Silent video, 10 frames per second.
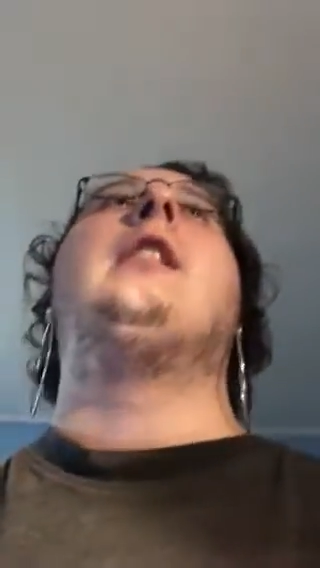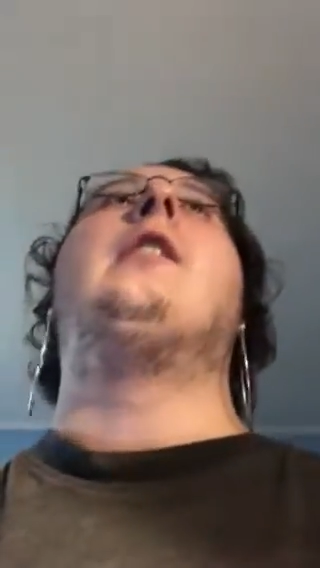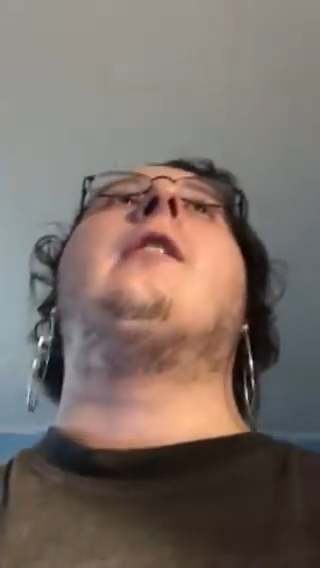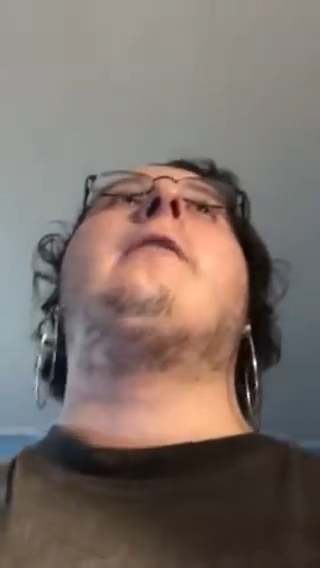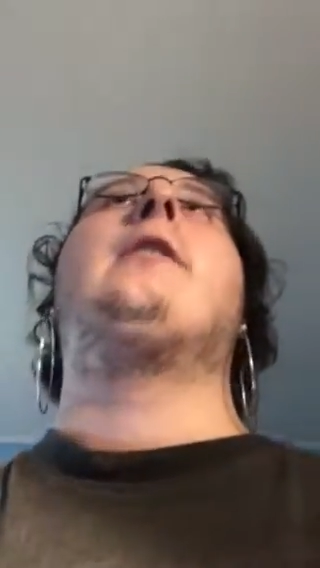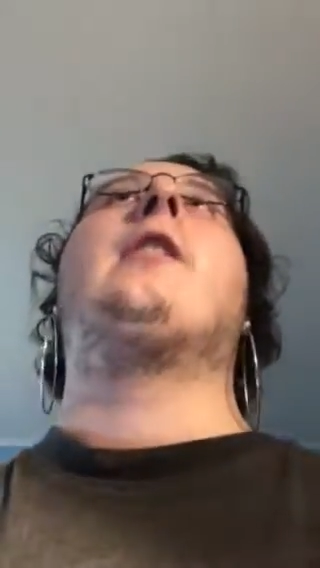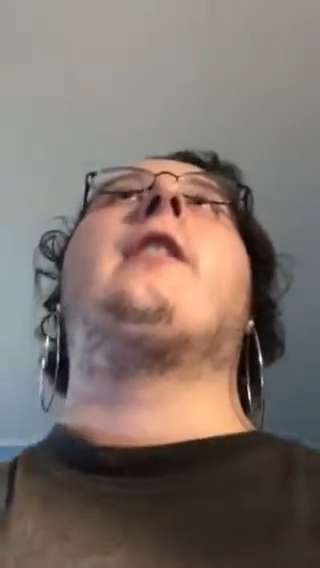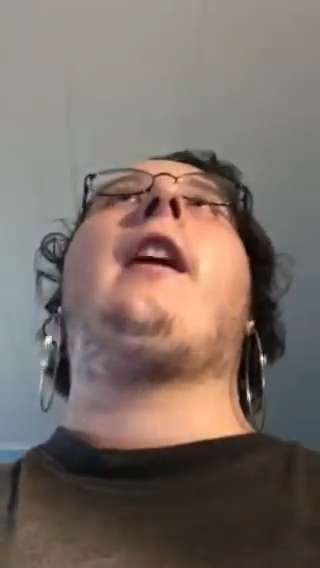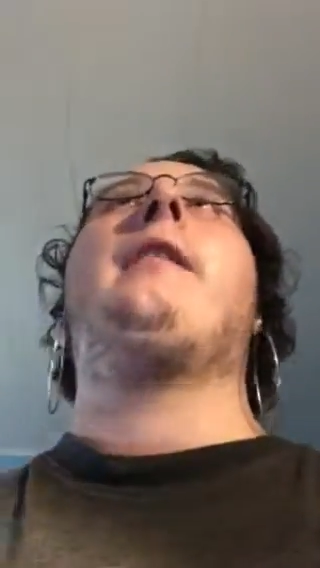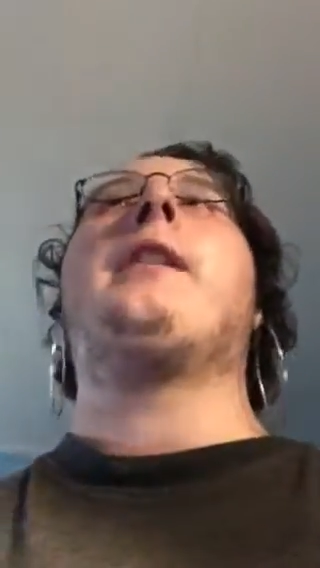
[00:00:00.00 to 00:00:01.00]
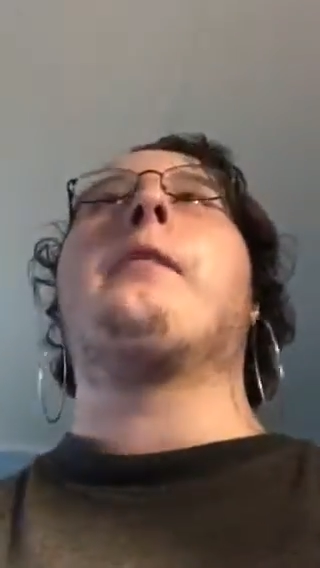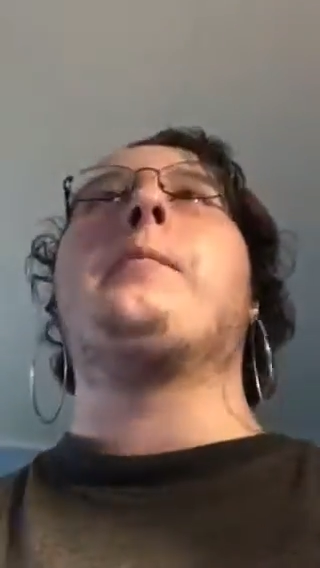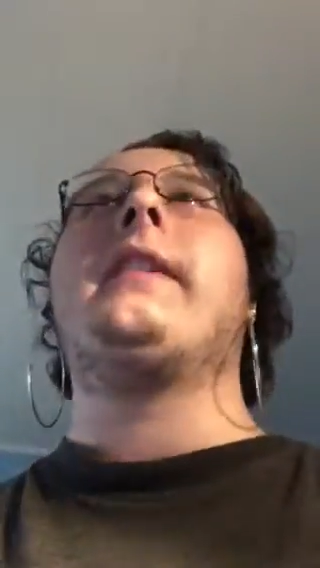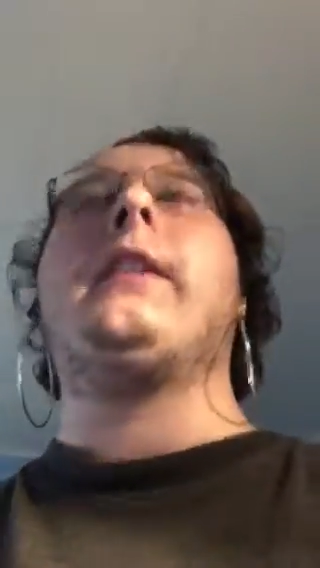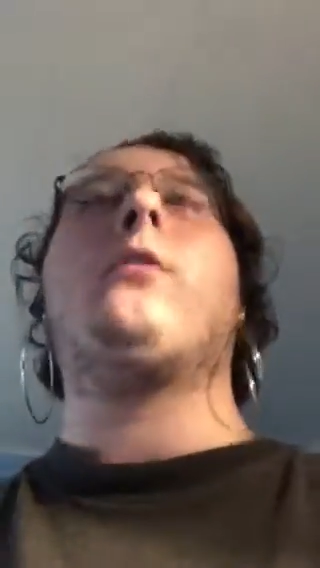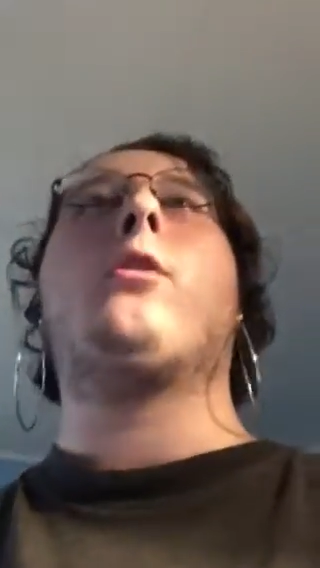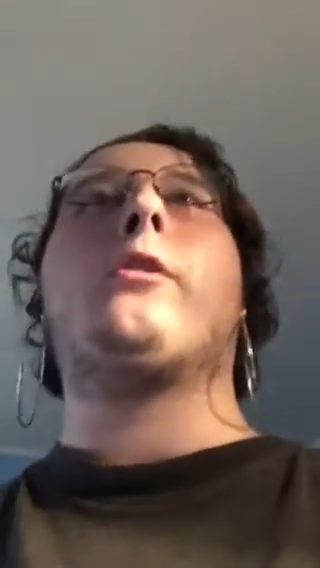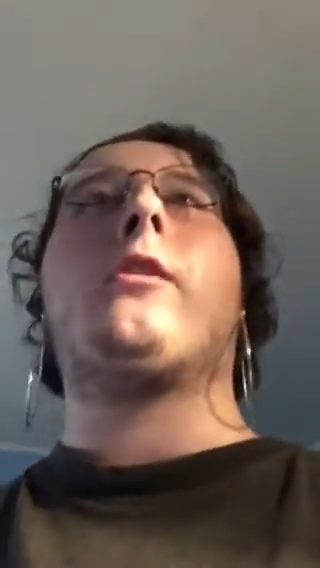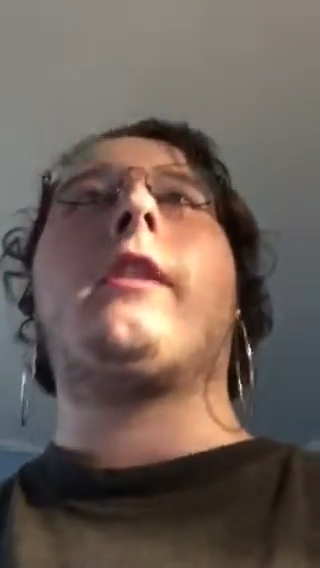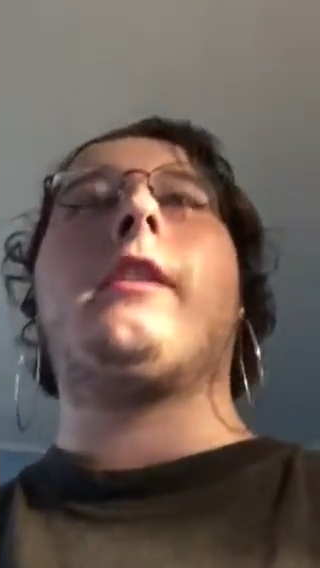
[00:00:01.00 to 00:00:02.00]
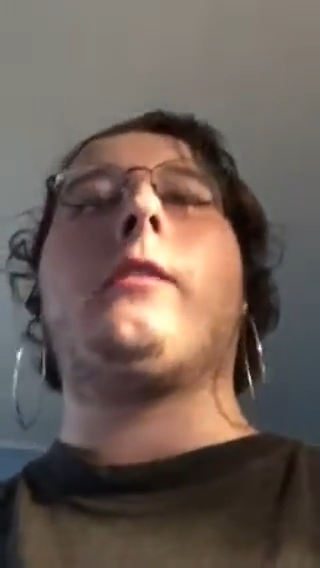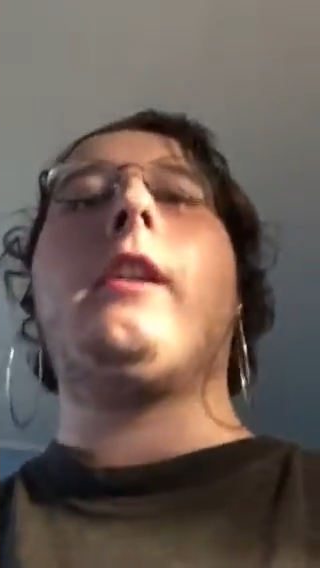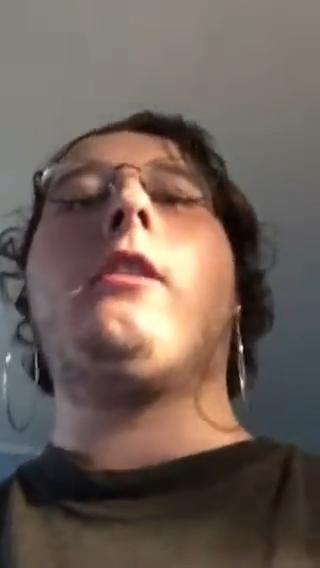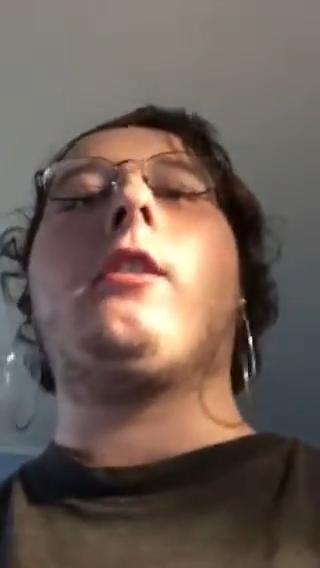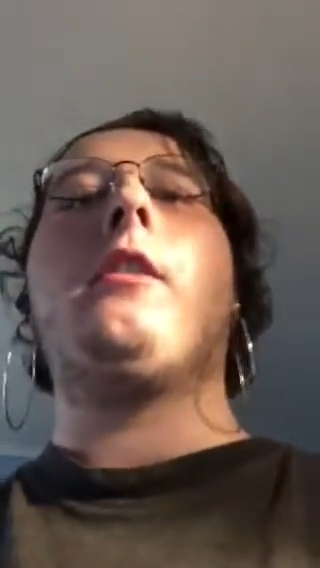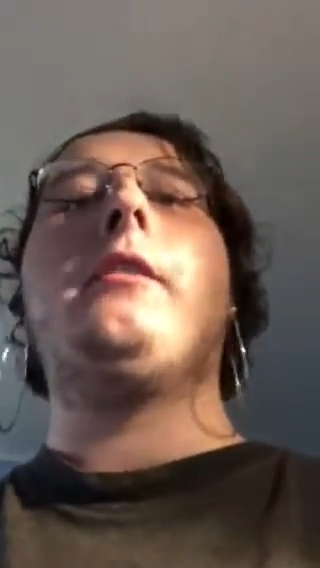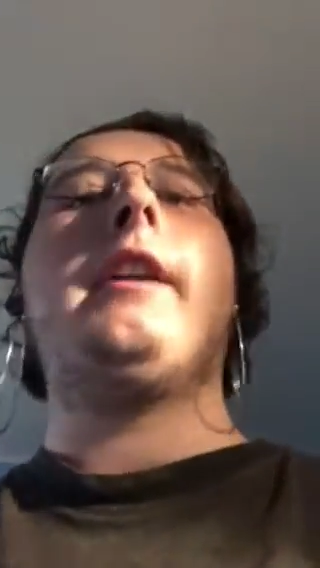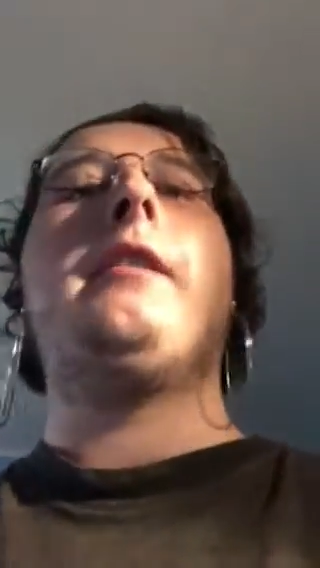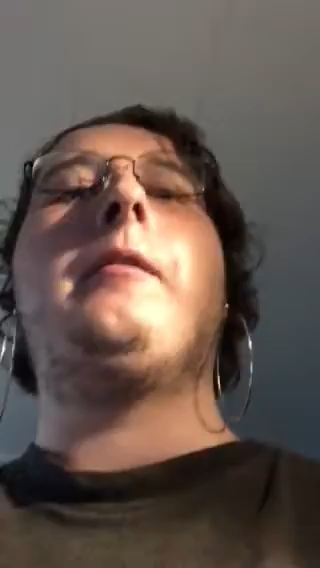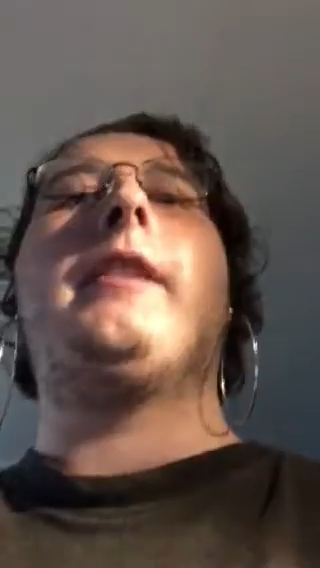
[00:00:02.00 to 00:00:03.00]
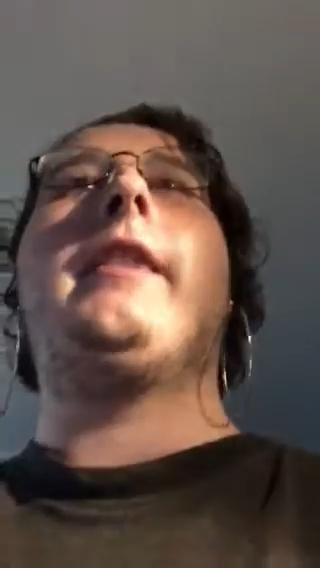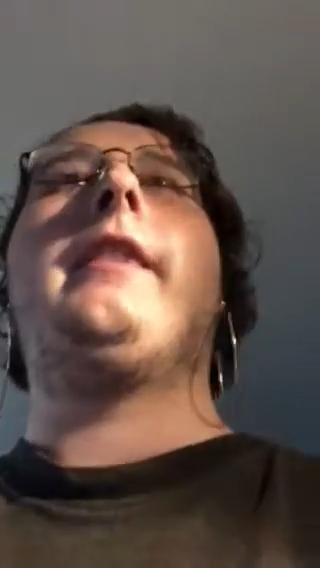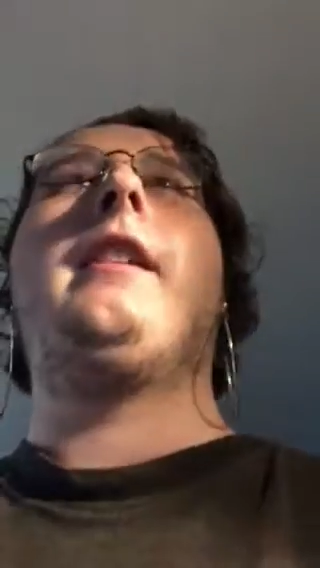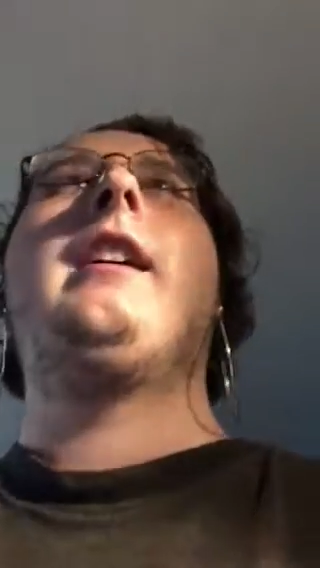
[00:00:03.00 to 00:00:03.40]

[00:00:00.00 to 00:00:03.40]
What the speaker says: You know, if you're having a busy corridor on a railroad with